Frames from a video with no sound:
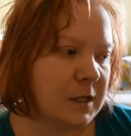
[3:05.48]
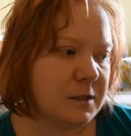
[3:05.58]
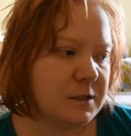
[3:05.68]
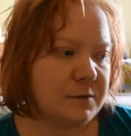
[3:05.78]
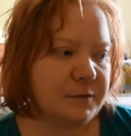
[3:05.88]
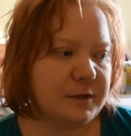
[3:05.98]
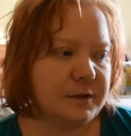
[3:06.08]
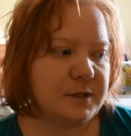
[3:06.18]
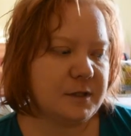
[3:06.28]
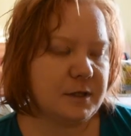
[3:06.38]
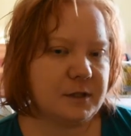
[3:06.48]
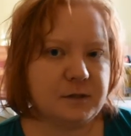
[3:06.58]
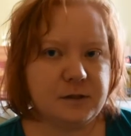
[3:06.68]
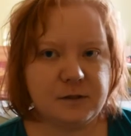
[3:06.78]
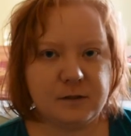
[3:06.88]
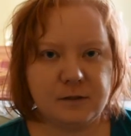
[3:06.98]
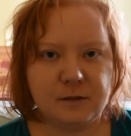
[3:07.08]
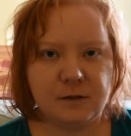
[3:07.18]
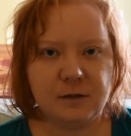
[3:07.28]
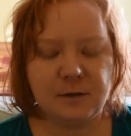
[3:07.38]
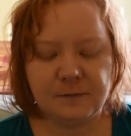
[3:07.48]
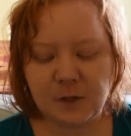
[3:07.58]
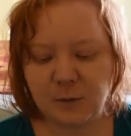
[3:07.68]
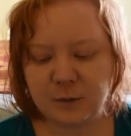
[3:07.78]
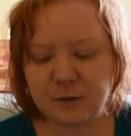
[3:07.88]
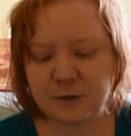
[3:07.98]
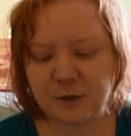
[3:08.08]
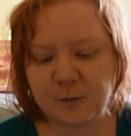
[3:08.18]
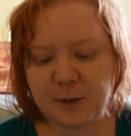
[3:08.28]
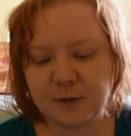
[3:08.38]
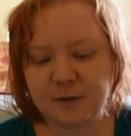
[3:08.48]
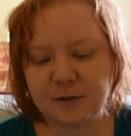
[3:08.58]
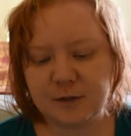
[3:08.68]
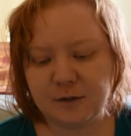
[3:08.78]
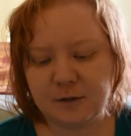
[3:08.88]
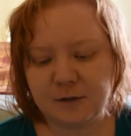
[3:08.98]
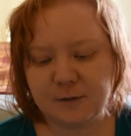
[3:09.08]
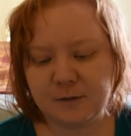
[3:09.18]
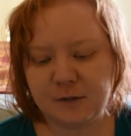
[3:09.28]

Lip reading: So first is I want to talk about the